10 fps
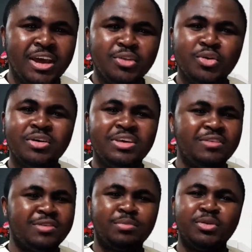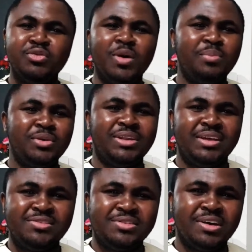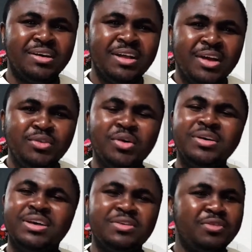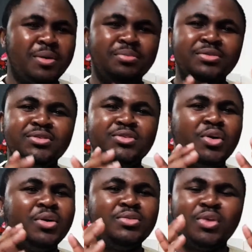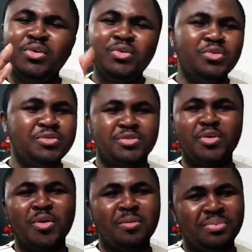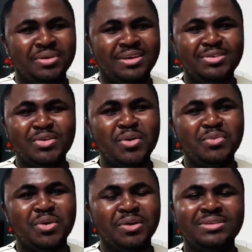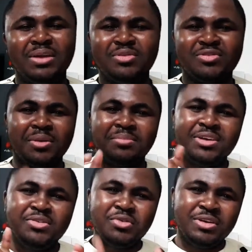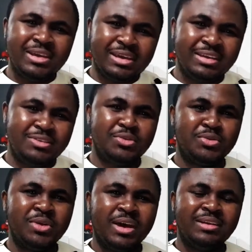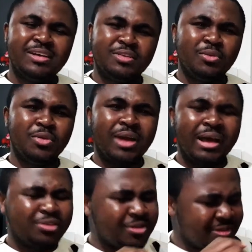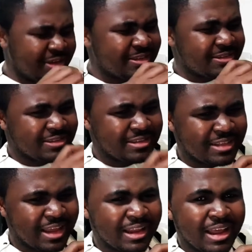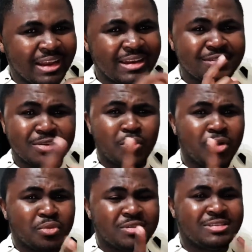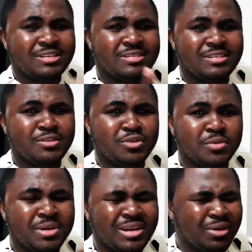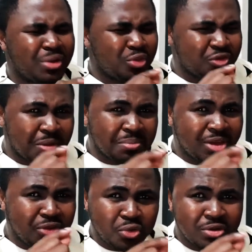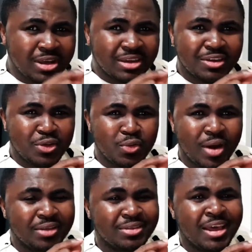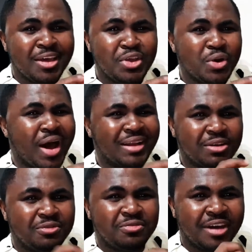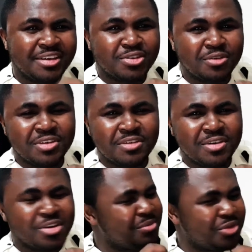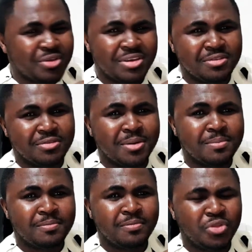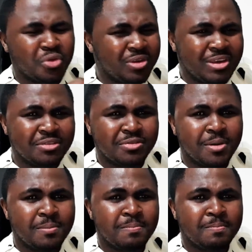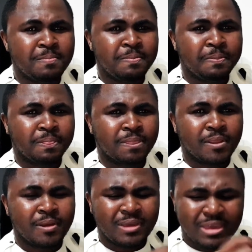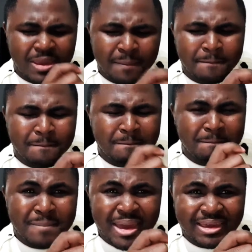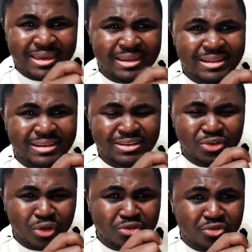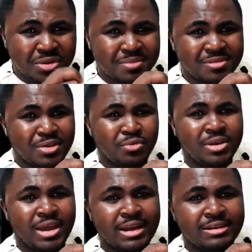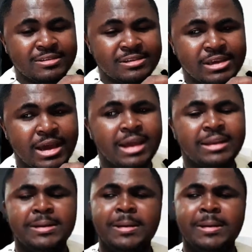Don't give up on your potential. Don't give up. Don't lose hope in your world. There is something unique in you. There's someone, I just sensed that there's someone who is listening to me now. There is something unique in you, and you are at the verge of giving up. Don't give up. Don't give up. Keep making your dreams a reality, and